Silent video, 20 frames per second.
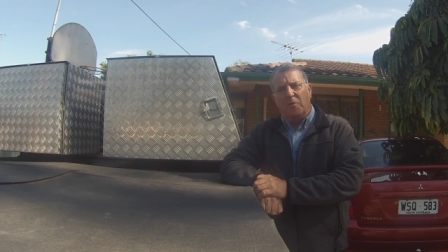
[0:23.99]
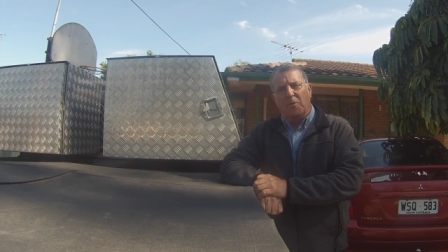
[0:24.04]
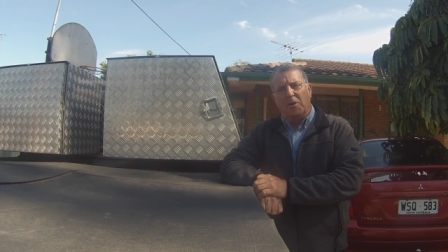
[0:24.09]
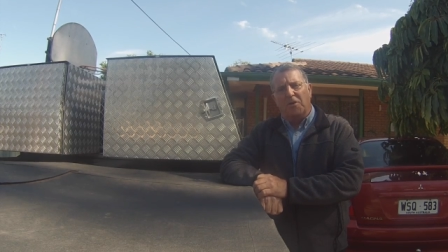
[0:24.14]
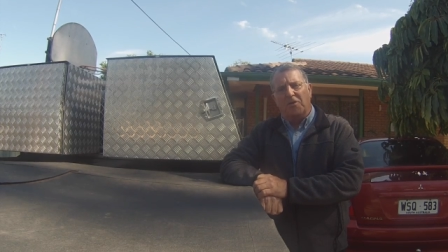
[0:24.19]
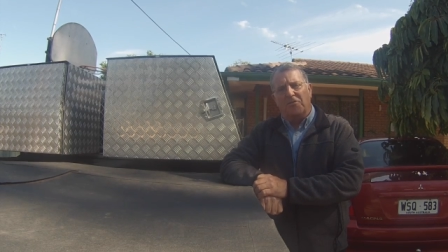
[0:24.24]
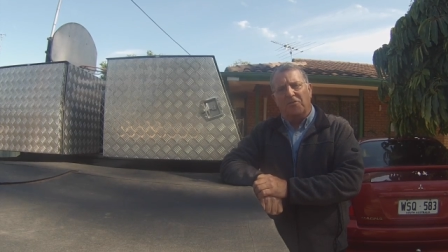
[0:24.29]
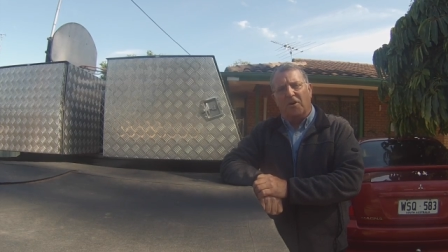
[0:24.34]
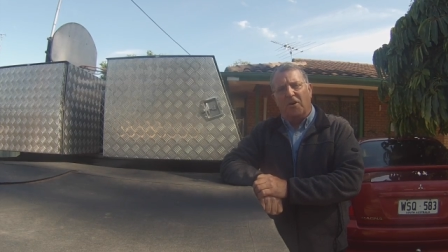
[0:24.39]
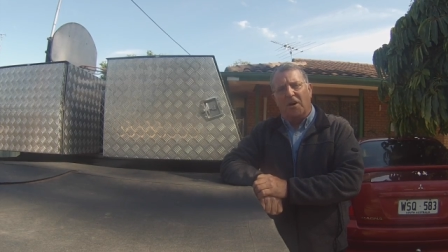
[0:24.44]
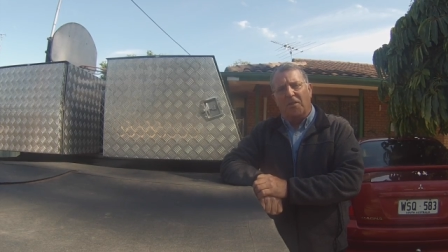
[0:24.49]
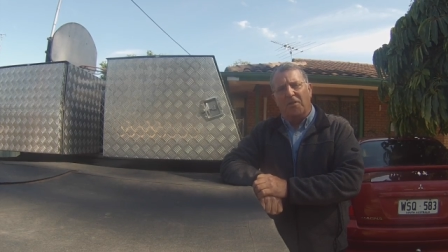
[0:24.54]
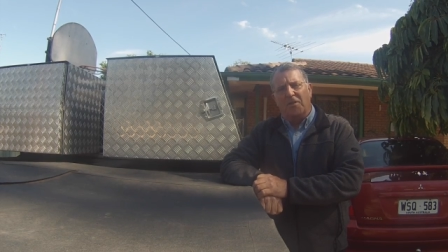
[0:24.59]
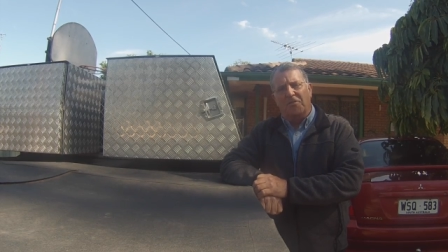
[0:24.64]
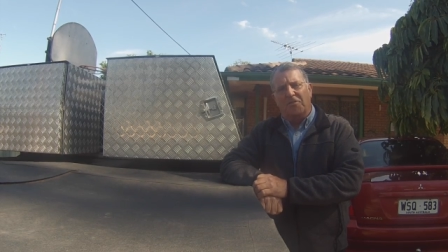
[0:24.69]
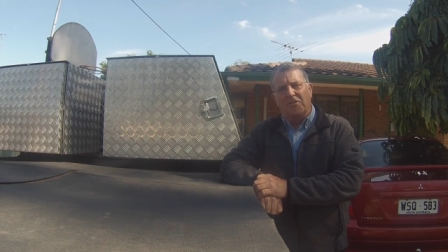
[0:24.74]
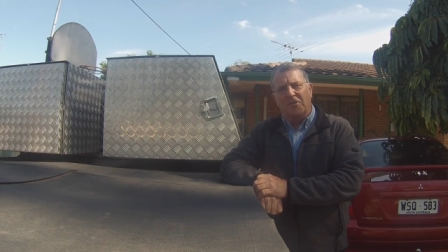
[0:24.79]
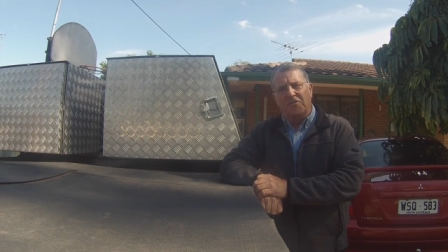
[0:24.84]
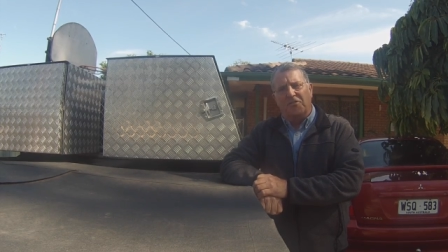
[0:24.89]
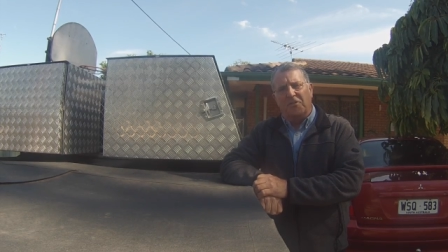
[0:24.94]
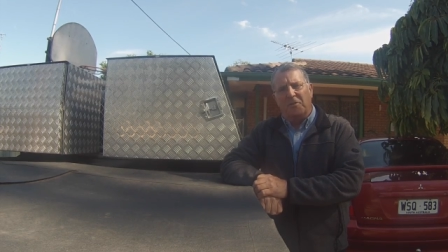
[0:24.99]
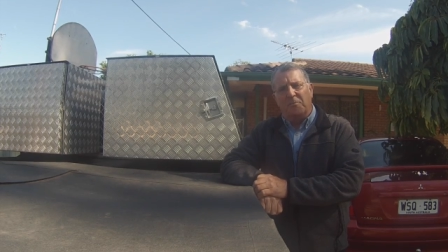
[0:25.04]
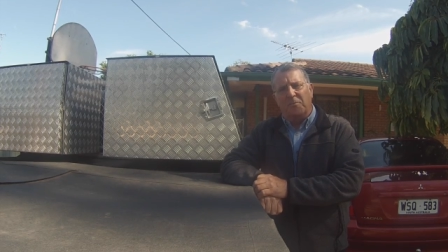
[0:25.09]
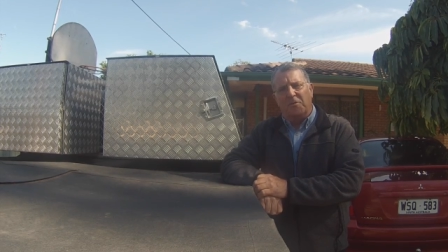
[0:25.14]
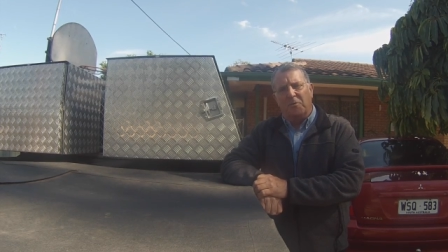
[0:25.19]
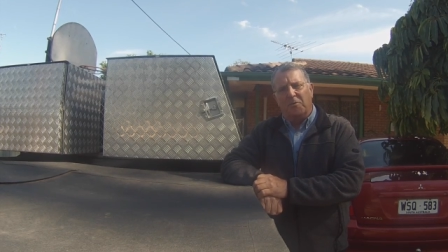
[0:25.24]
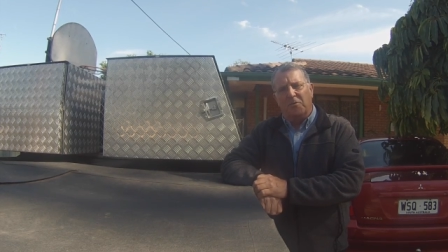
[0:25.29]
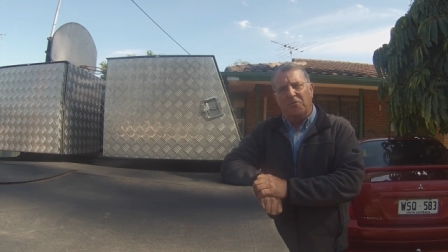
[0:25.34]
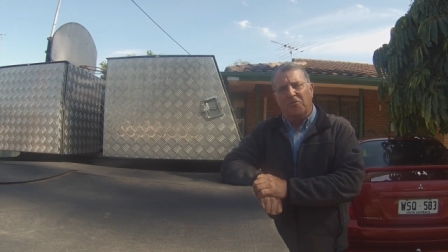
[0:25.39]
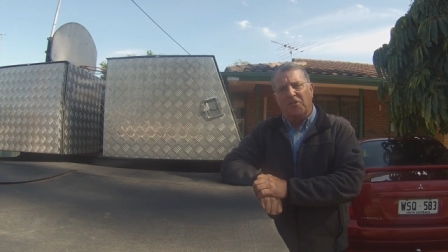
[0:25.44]
we designed this system
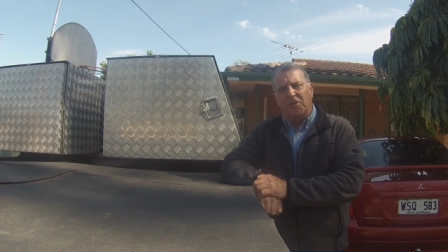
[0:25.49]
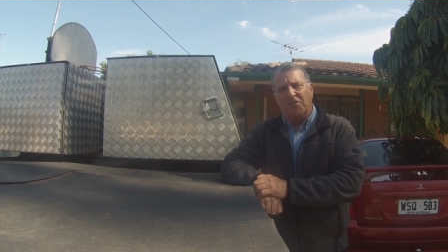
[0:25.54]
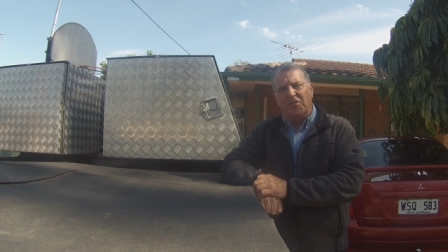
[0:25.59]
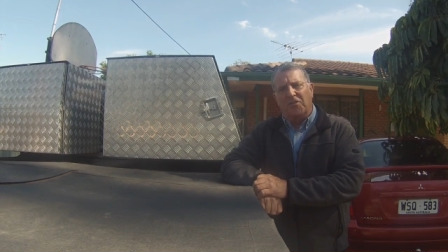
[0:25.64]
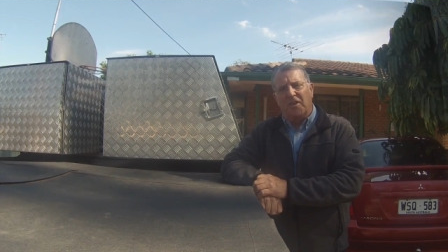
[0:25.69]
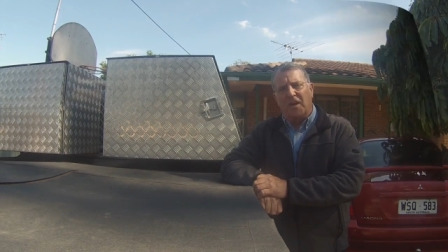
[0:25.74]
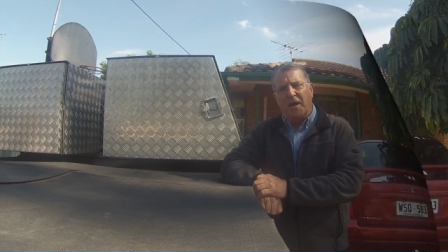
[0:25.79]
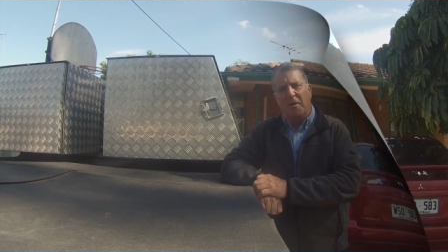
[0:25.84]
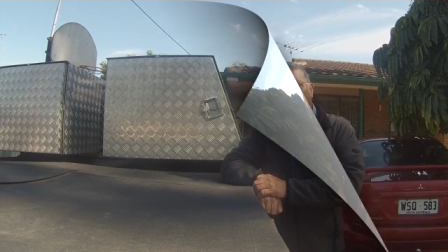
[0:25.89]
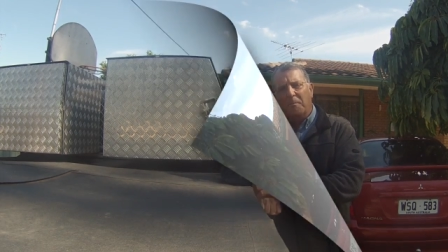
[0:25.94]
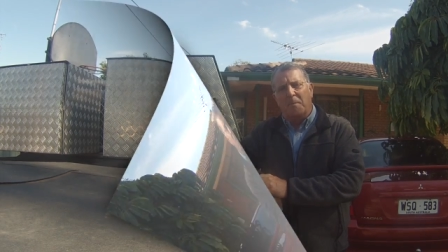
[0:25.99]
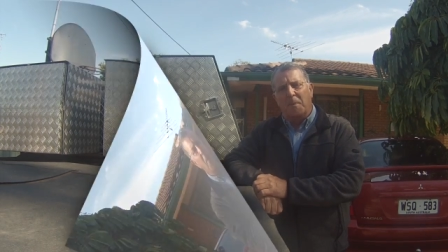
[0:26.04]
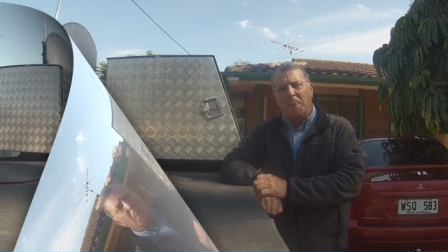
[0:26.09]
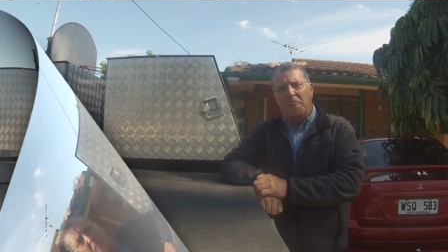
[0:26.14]
to assist them.